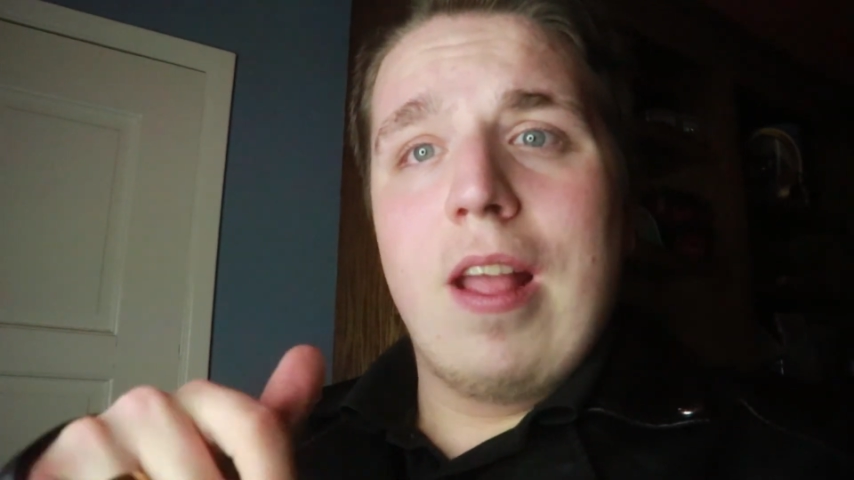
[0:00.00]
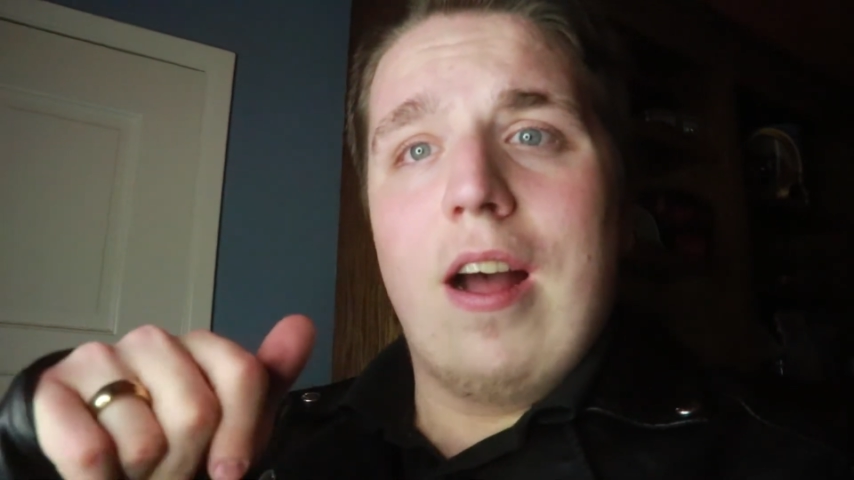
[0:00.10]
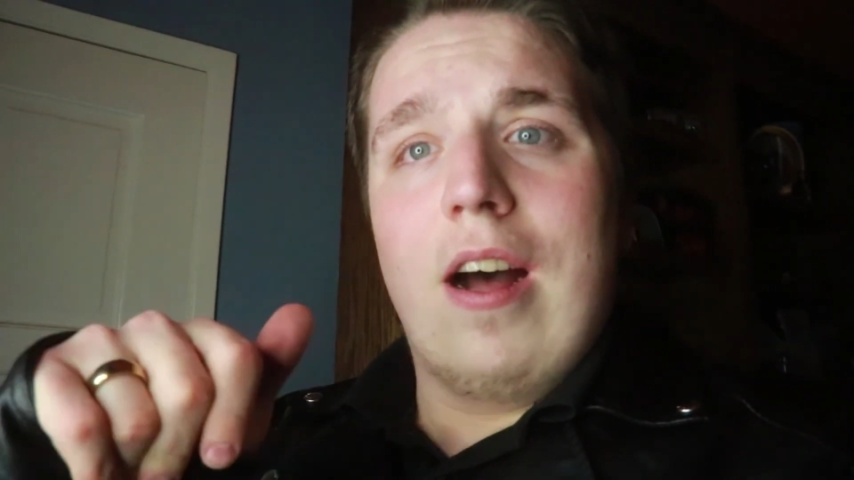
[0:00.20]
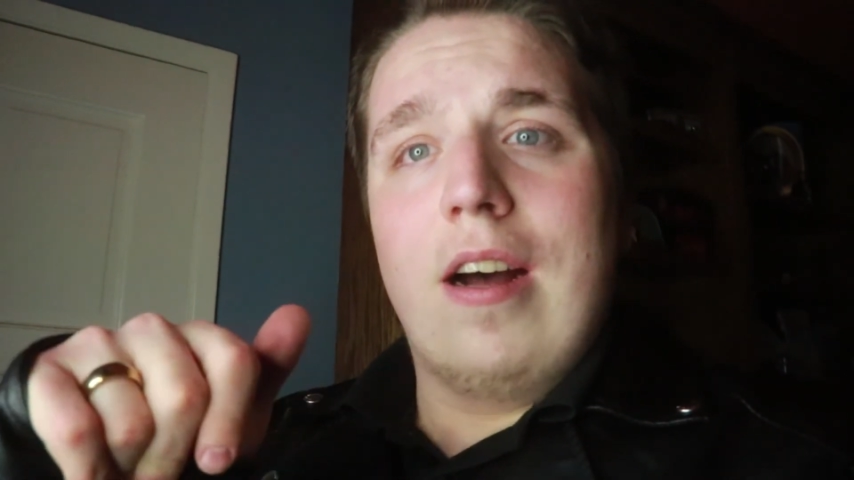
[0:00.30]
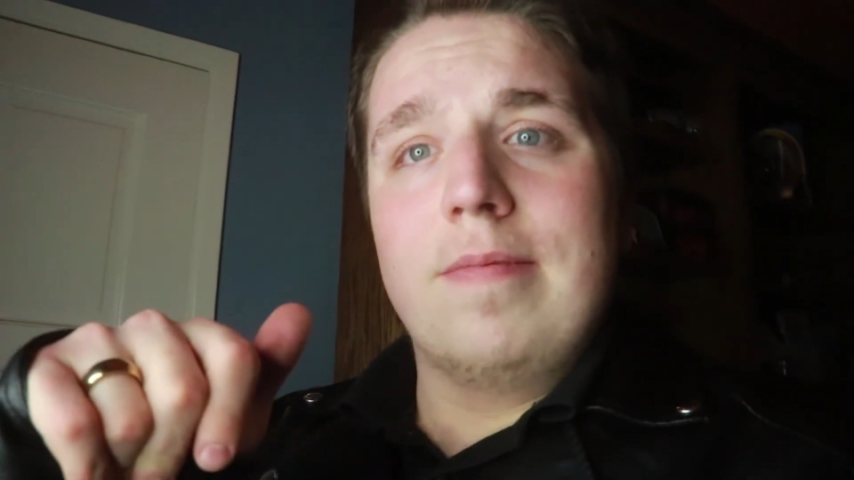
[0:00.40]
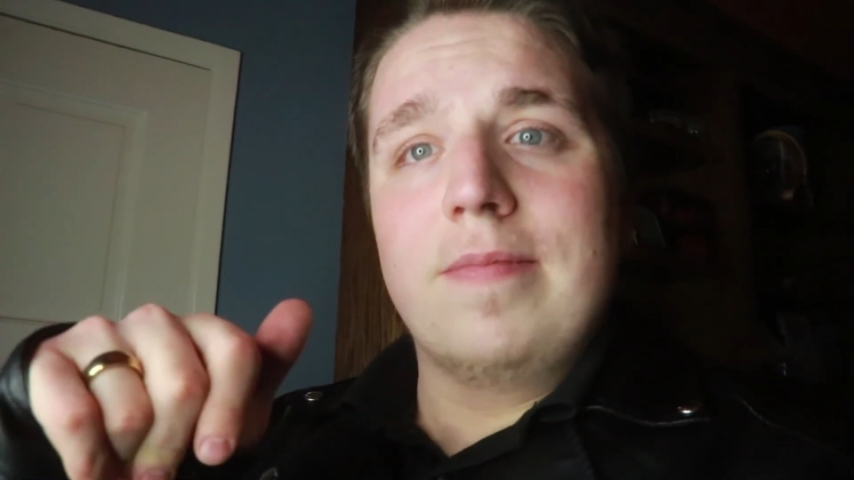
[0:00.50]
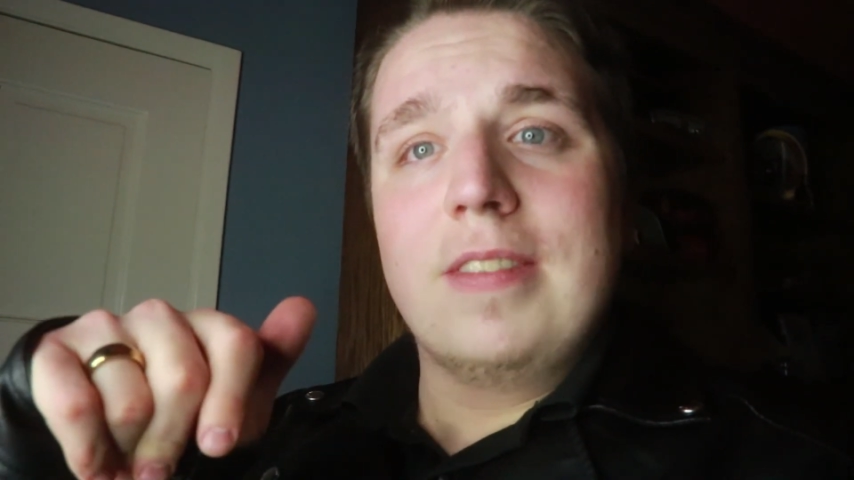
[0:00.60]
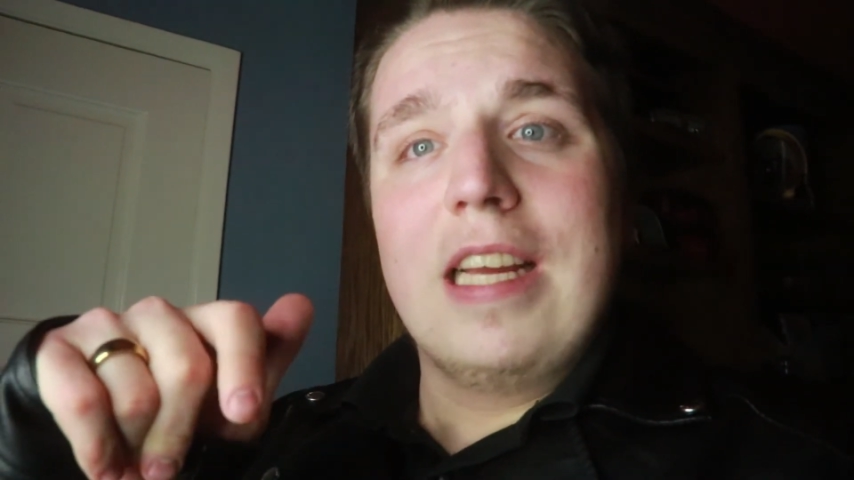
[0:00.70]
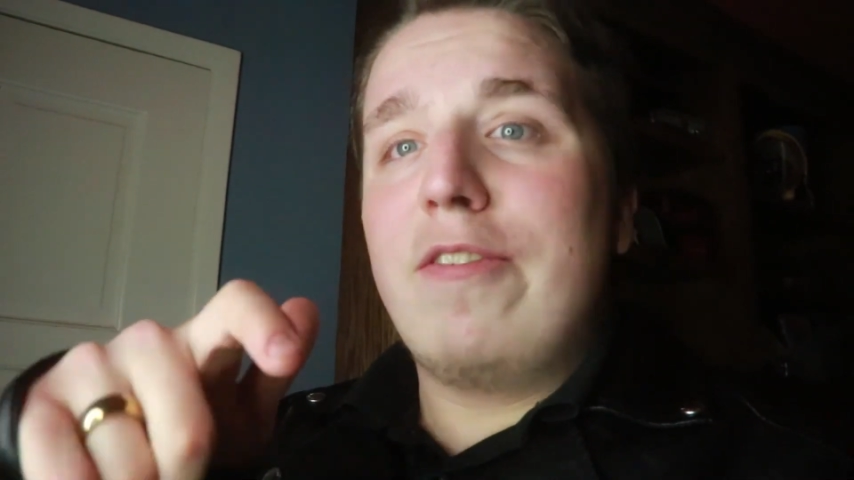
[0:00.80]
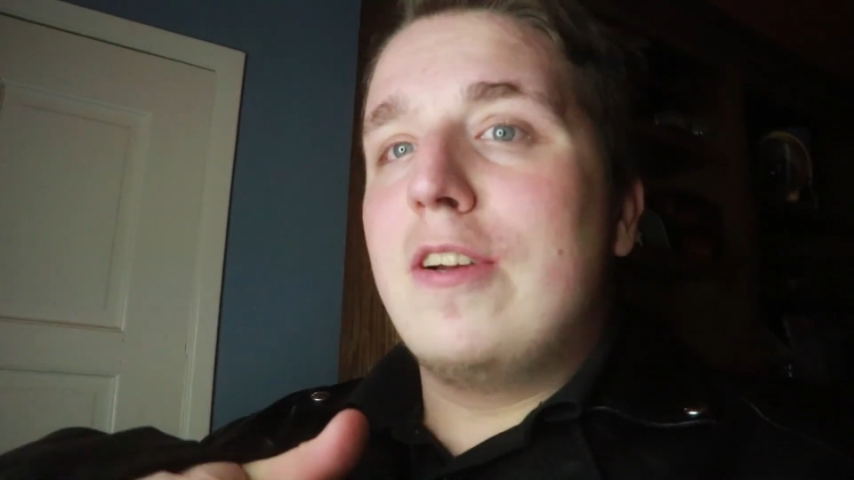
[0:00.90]
Um,
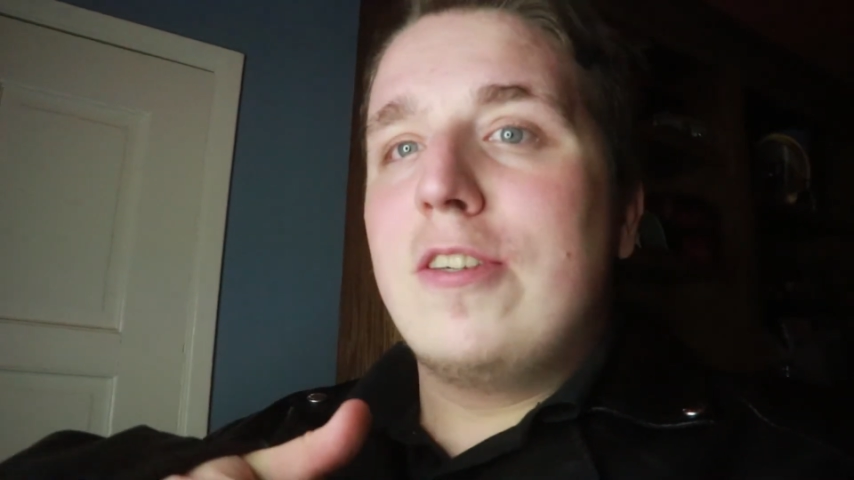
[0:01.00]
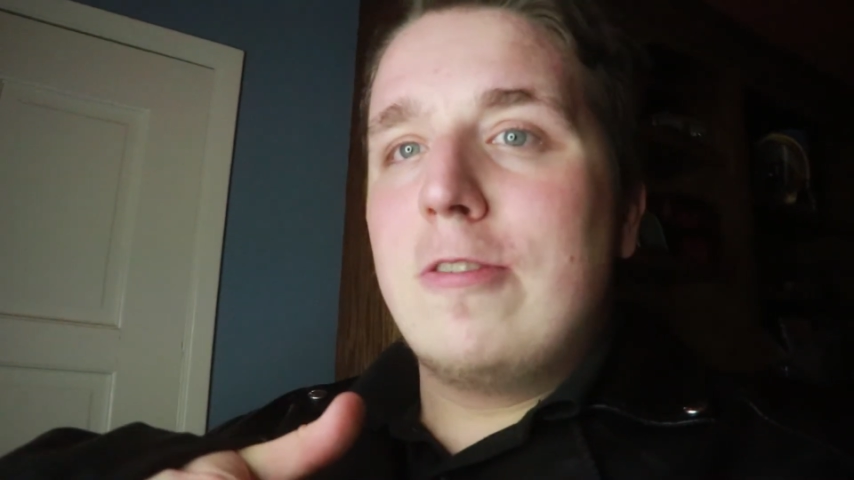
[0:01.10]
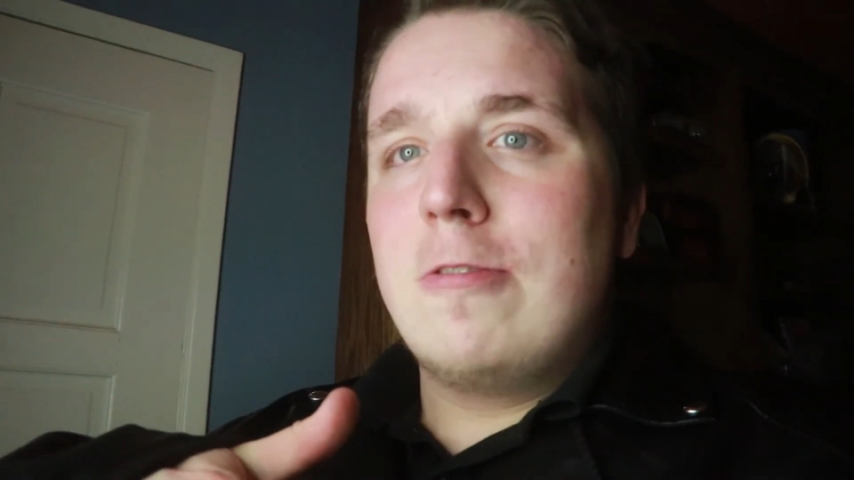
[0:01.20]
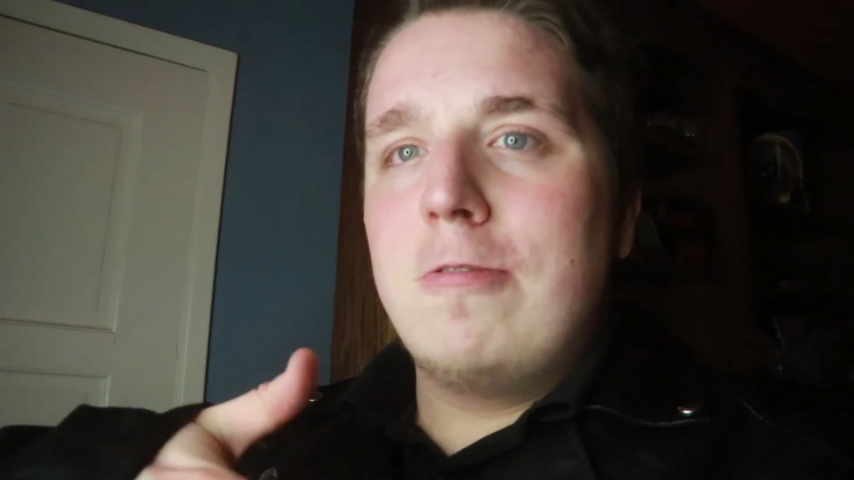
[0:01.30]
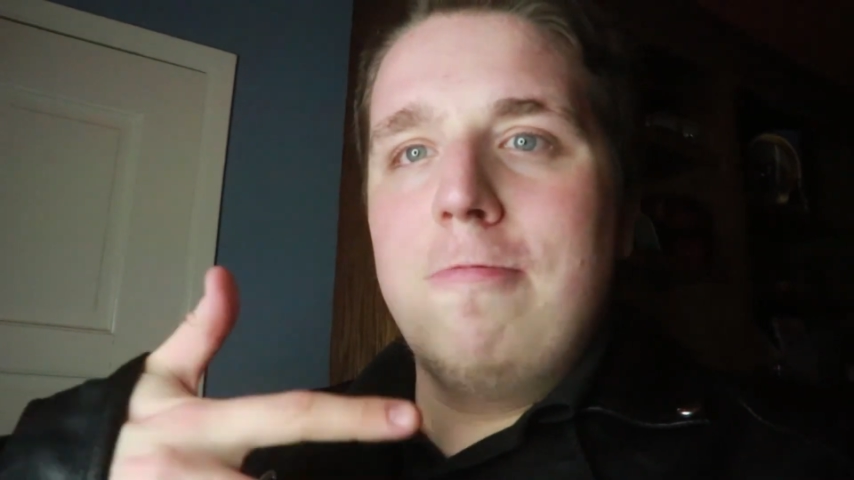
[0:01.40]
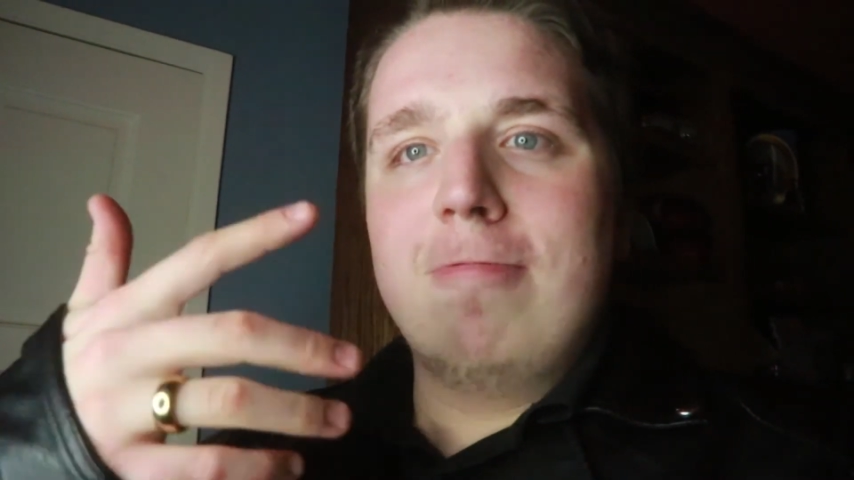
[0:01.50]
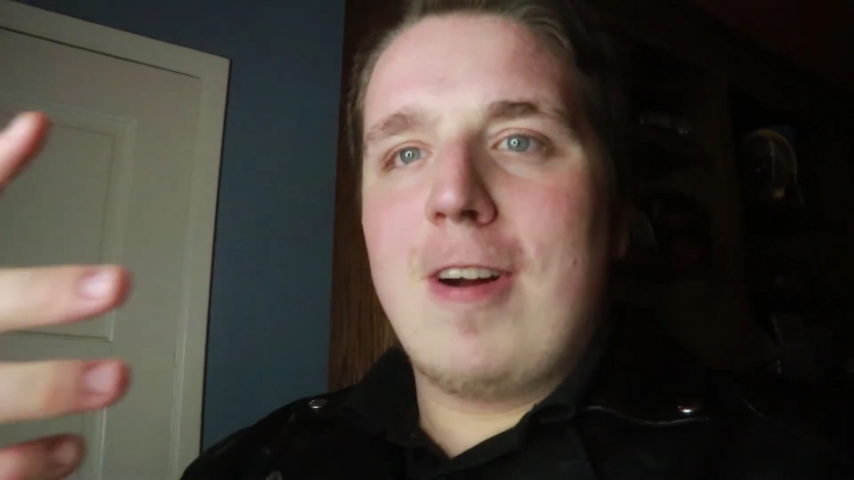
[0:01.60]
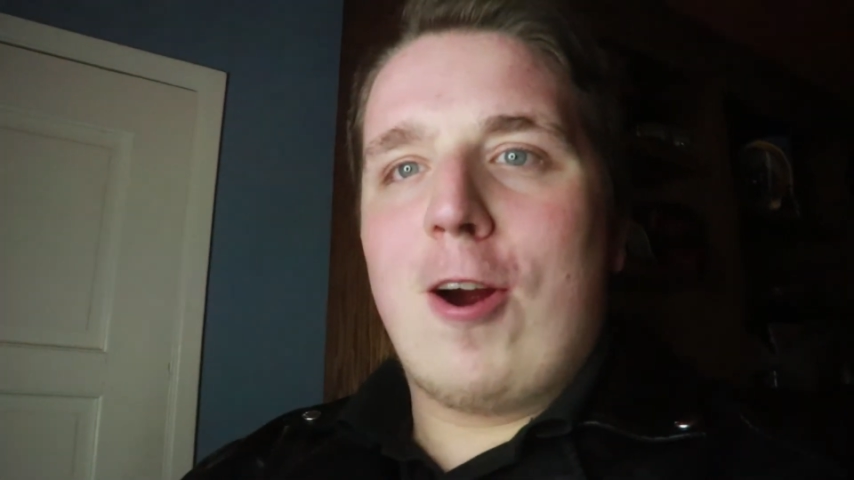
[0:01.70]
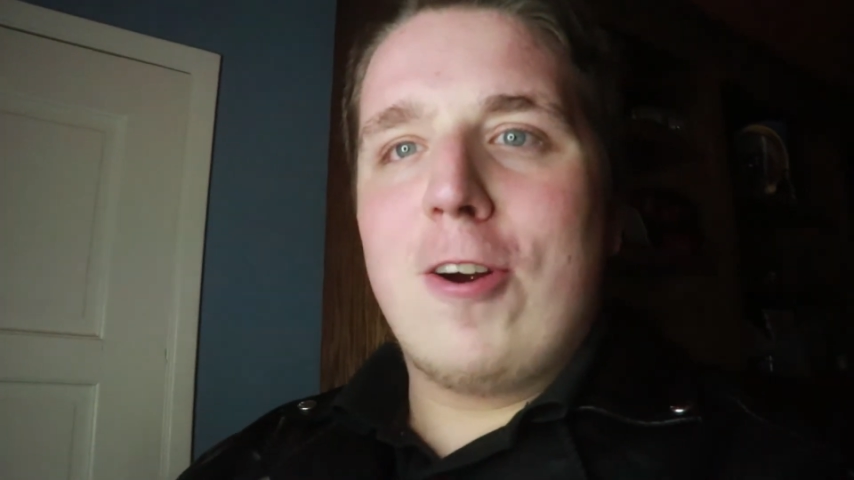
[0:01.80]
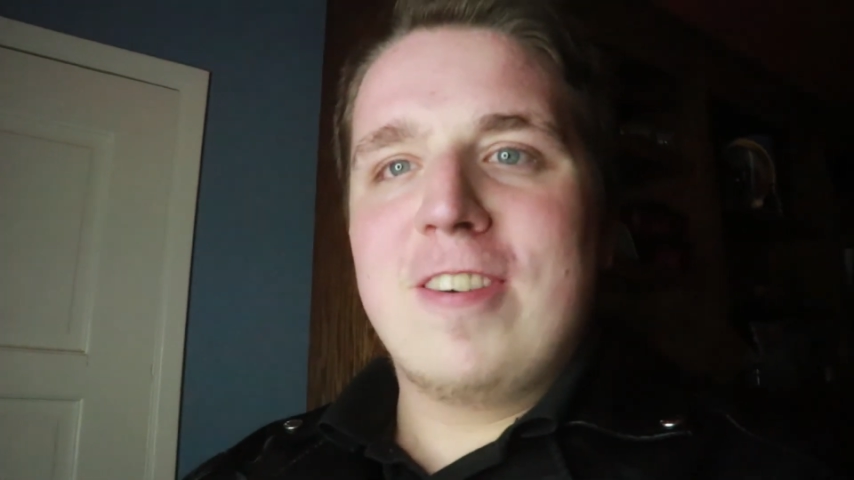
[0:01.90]
if you
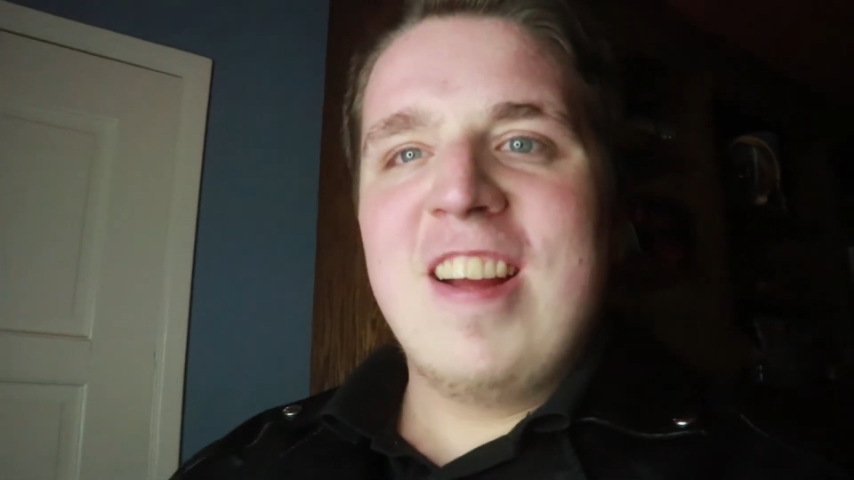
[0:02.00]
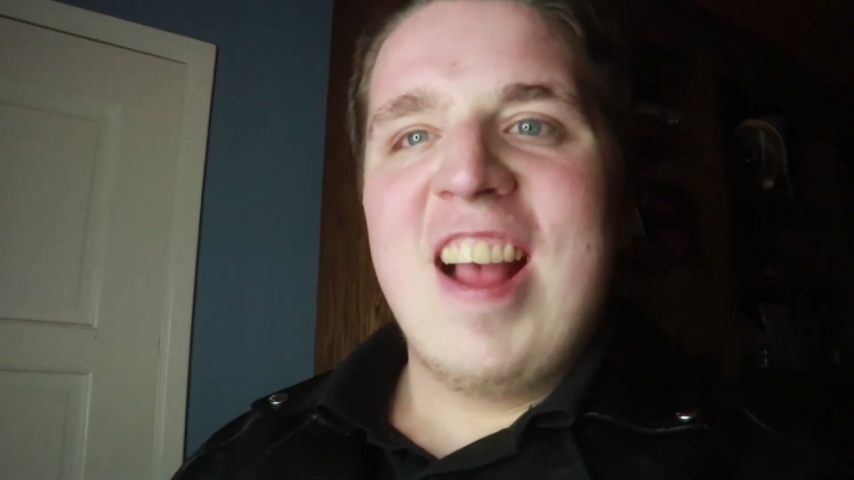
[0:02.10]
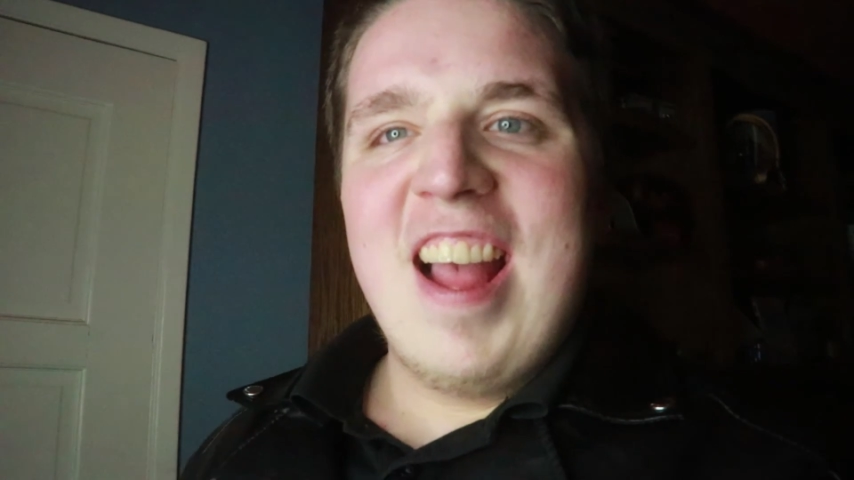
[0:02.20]
are